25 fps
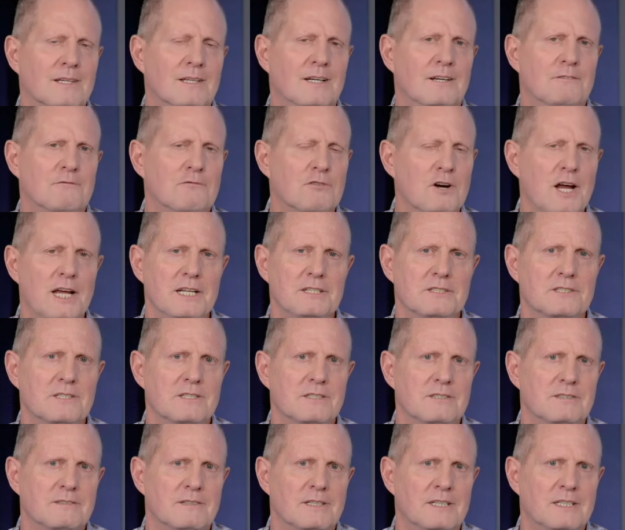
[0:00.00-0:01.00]
Friends,
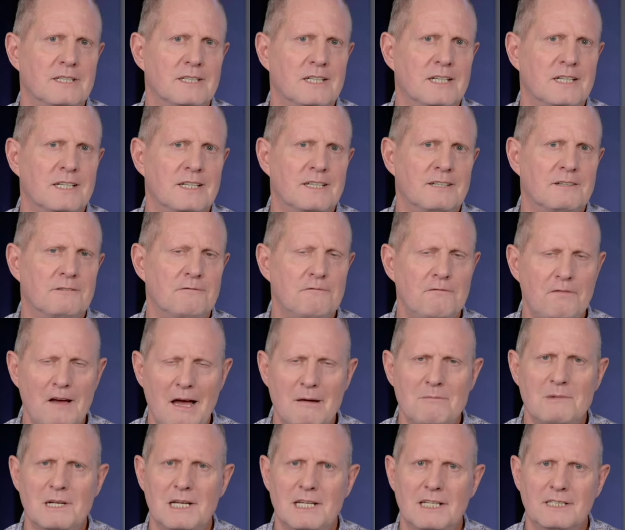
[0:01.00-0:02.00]

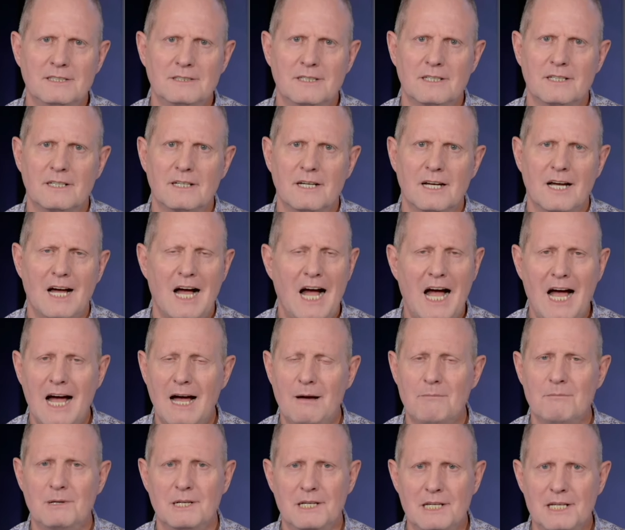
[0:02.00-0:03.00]
families, I
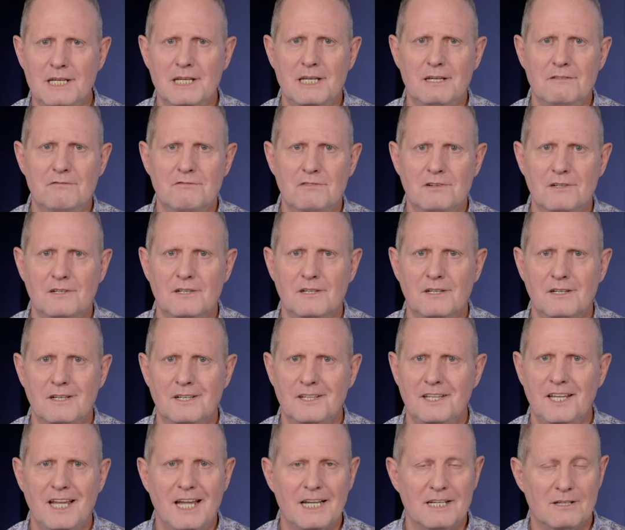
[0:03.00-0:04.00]
believe
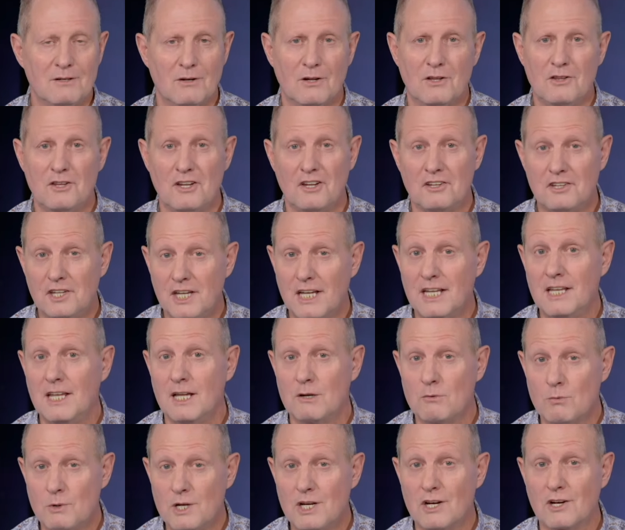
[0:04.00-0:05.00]
that the thing that
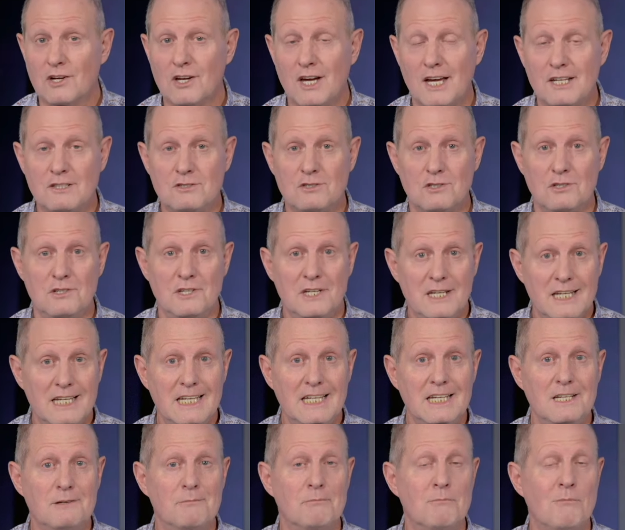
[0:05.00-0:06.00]
we are going to
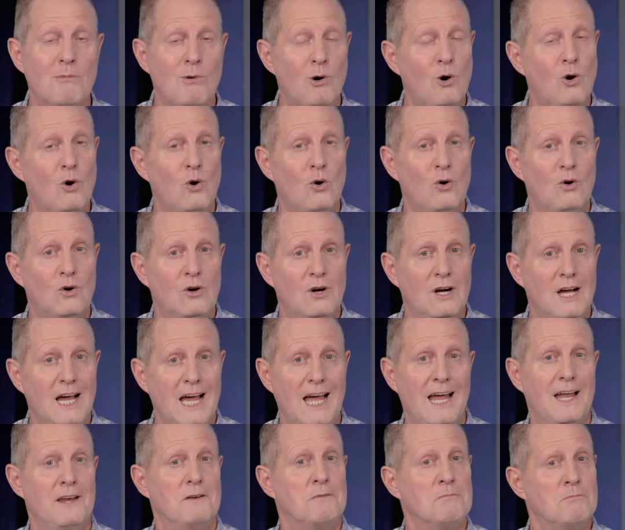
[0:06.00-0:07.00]
need more
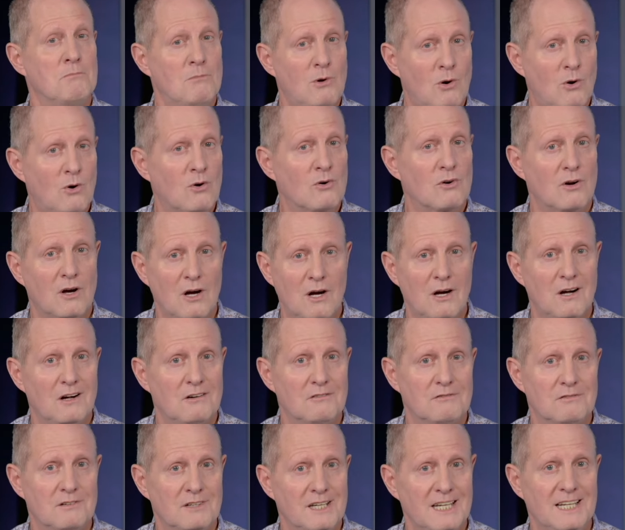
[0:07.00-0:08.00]
and more
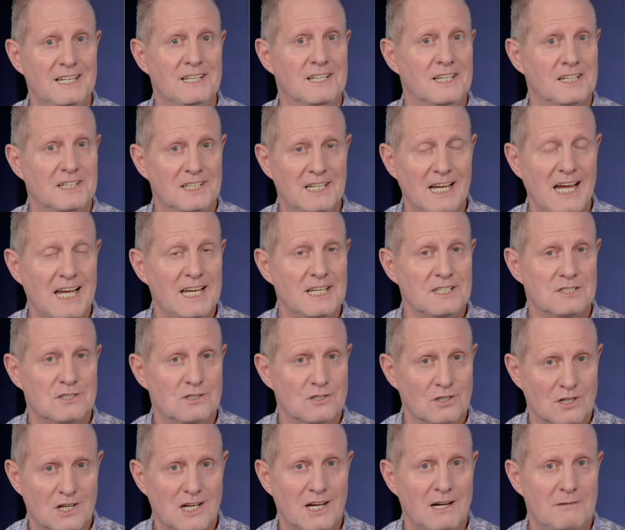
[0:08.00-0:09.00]
of in the days to
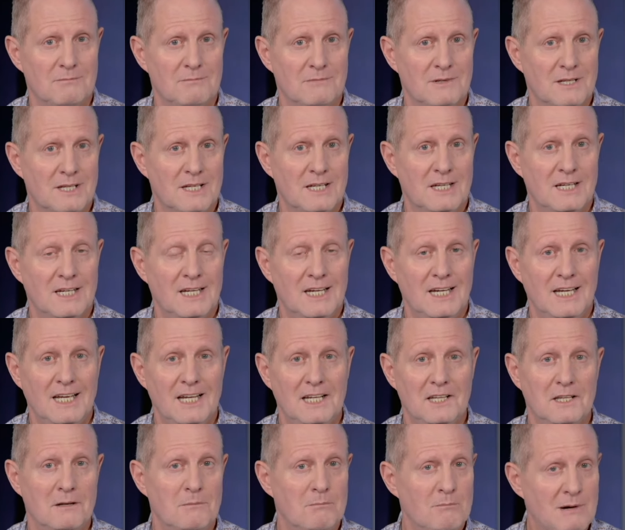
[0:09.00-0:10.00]
come,
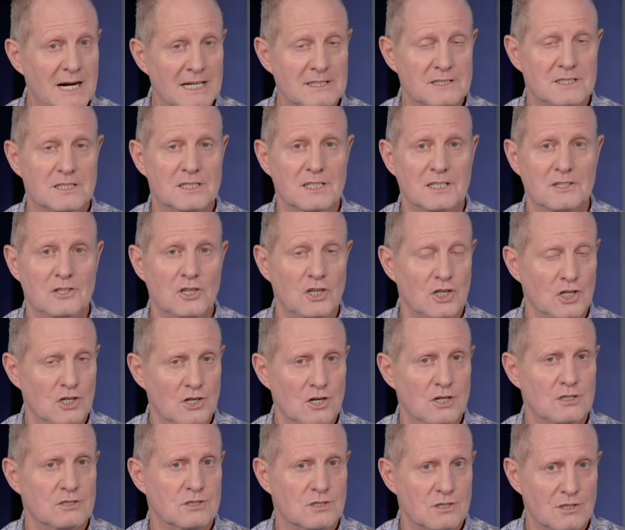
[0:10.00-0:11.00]
in the months and the
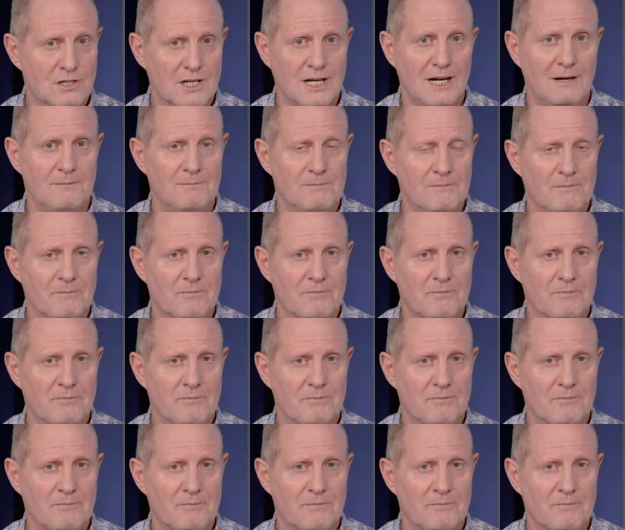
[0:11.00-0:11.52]
years to come,